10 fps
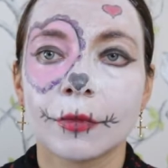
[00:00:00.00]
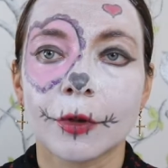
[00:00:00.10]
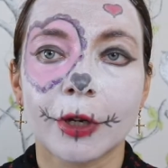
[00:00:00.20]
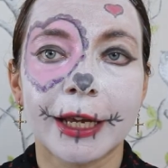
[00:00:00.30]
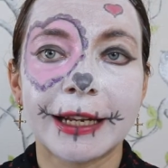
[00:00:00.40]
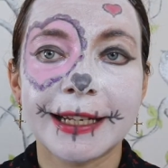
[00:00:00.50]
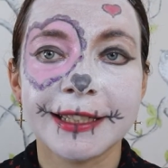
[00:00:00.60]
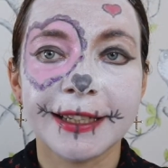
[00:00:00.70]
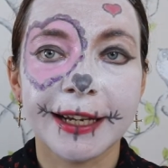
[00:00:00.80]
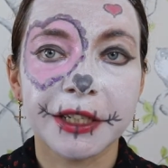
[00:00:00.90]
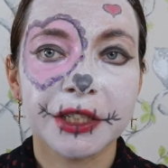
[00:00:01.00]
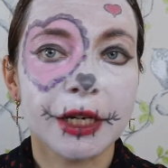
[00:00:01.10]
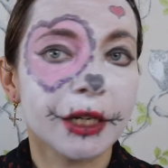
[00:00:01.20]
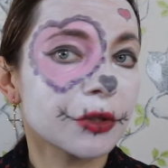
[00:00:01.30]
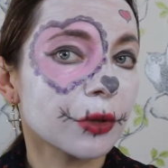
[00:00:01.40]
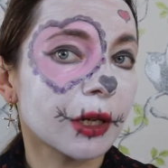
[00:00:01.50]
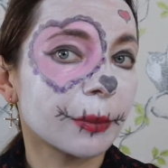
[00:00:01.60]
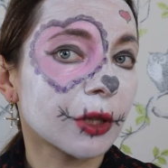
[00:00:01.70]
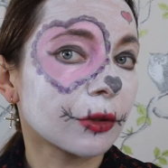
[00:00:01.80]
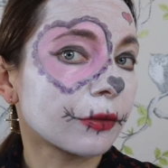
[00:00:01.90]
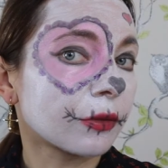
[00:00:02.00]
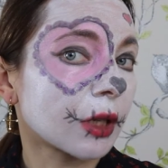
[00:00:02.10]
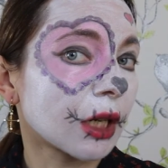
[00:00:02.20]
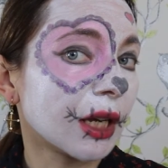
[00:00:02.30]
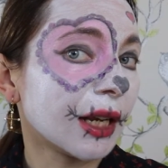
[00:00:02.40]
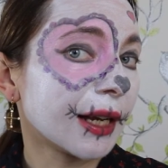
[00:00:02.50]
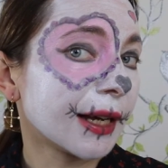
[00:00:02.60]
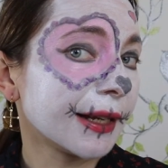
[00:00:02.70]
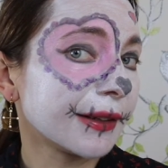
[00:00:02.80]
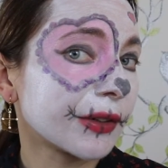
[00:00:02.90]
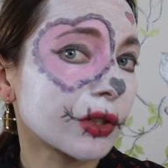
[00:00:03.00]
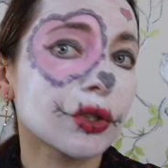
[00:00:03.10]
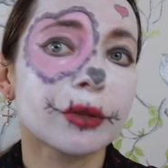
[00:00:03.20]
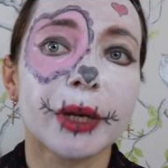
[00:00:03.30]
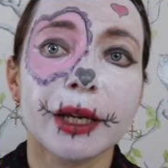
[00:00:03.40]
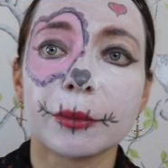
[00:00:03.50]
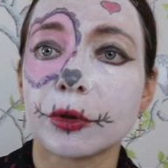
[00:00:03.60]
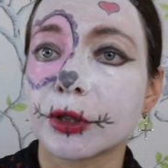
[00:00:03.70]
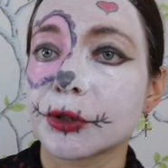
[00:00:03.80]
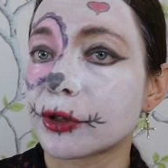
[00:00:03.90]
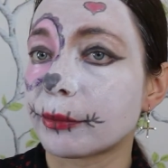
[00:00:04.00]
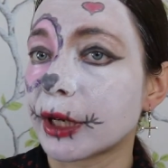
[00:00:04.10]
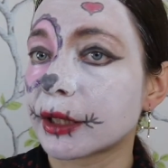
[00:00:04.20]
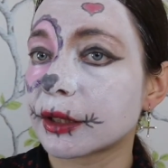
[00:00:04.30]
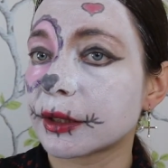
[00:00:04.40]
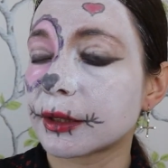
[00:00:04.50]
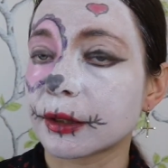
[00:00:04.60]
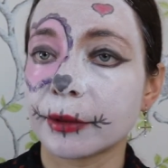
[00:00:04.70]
Okay, lastly I decided to add a bit of eyeliner to make it more dramatic.